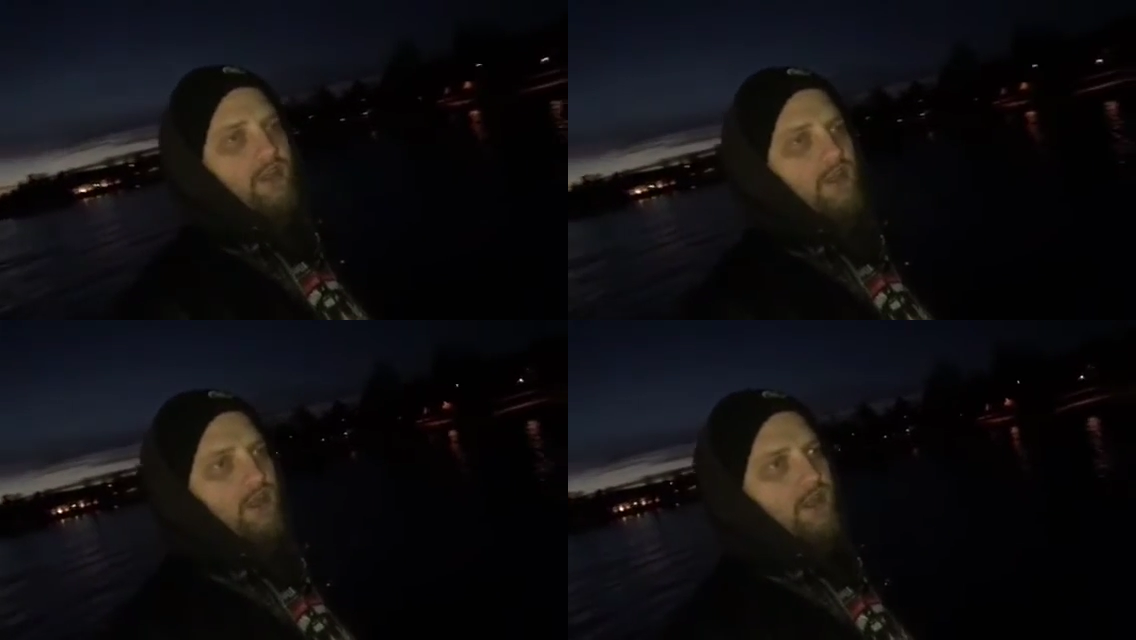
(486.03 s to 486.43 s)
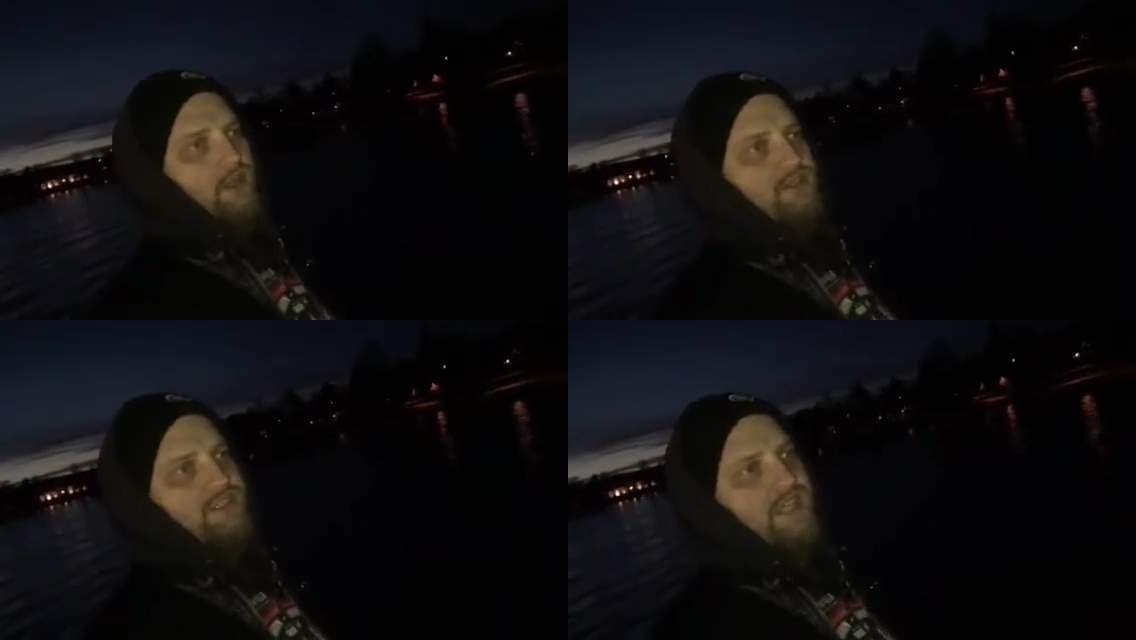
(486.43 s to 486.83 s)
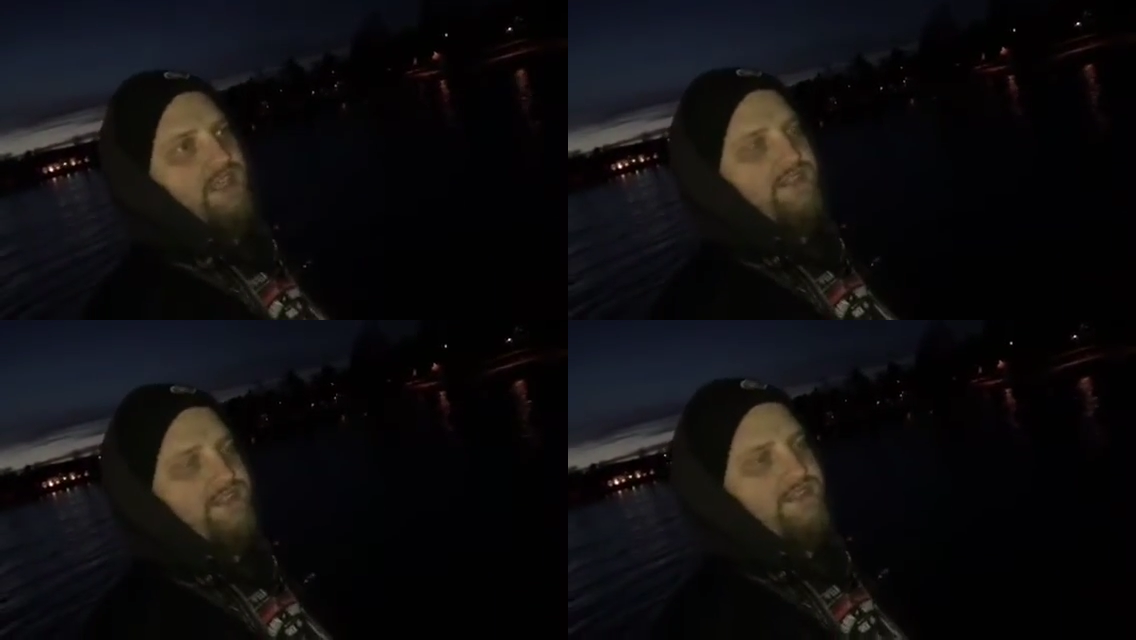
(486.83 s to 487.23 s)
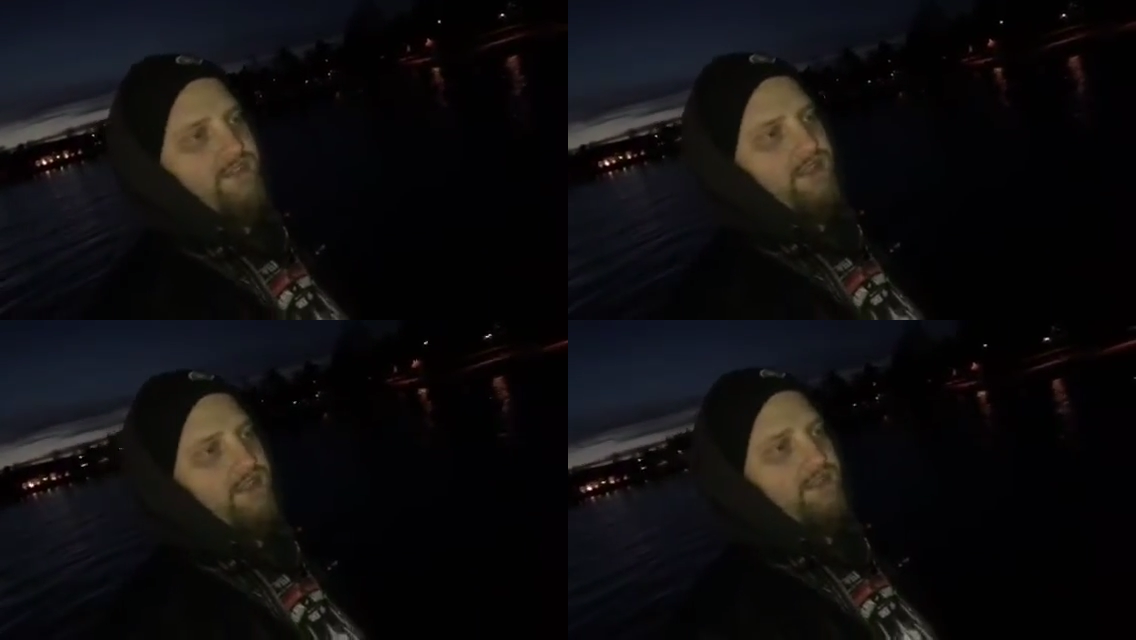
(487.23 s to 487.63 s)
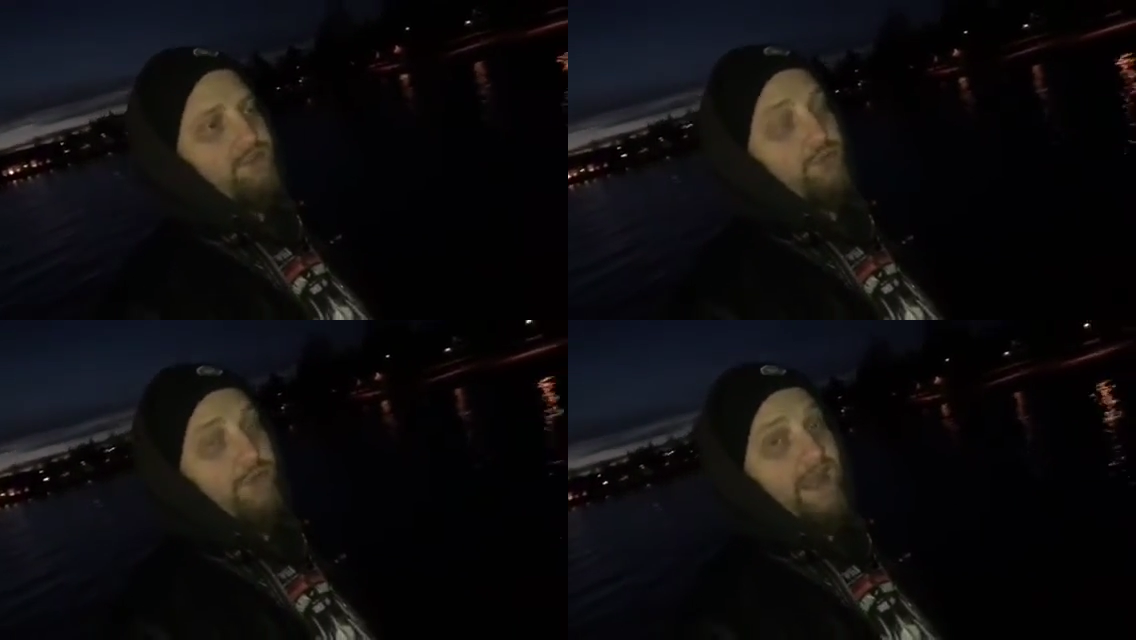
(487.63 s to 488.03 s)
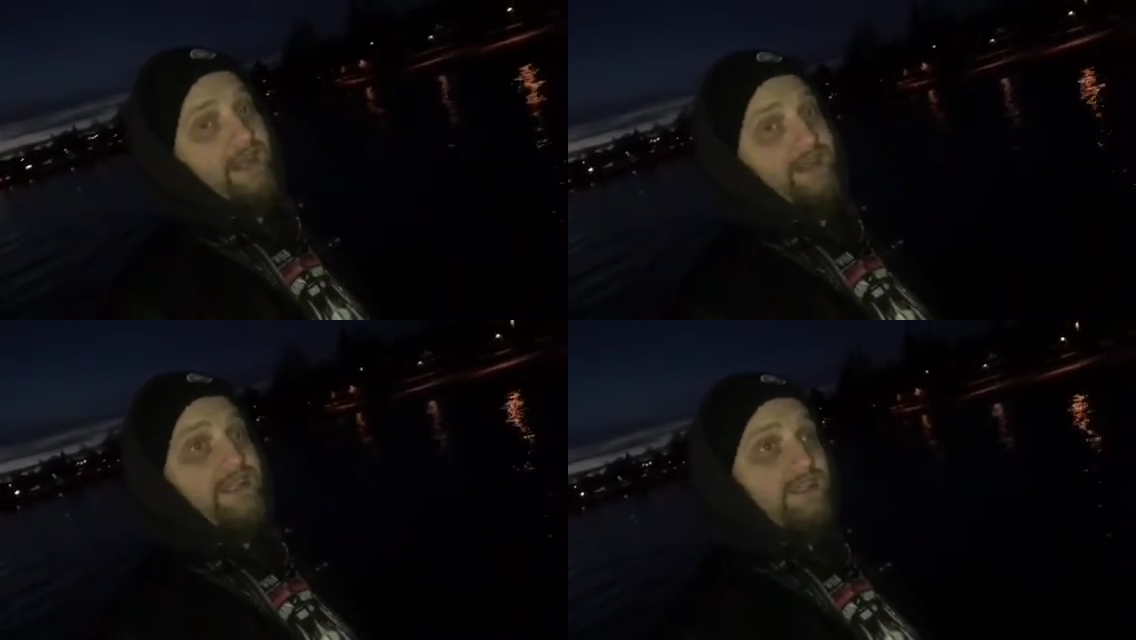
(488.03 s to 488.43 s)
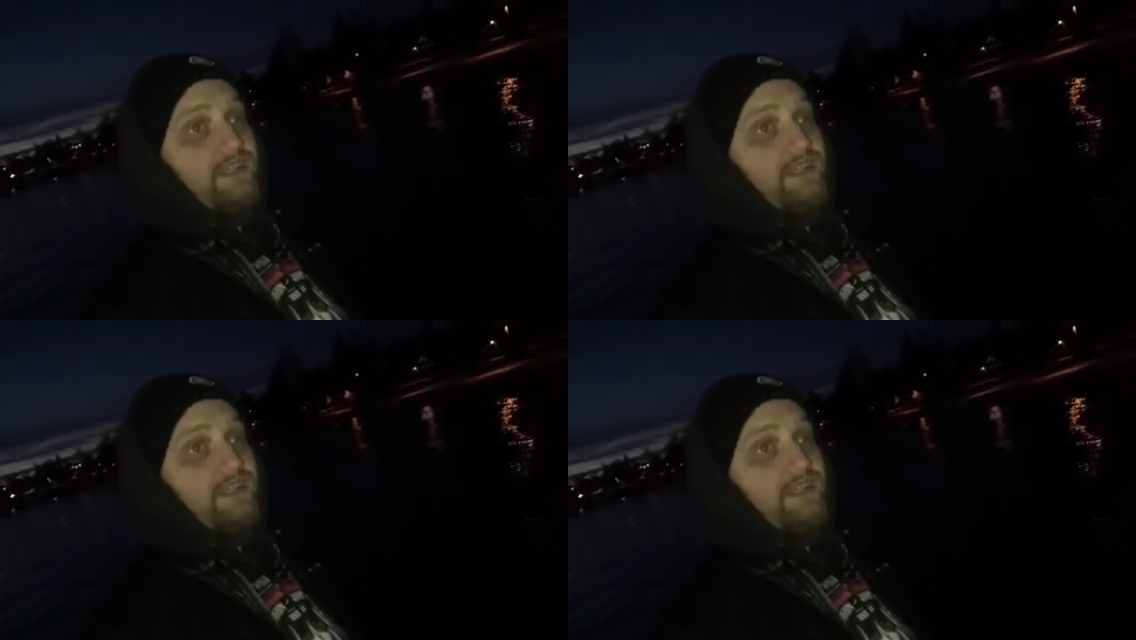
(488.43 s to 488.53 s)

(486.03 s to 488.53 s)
because that is super handy.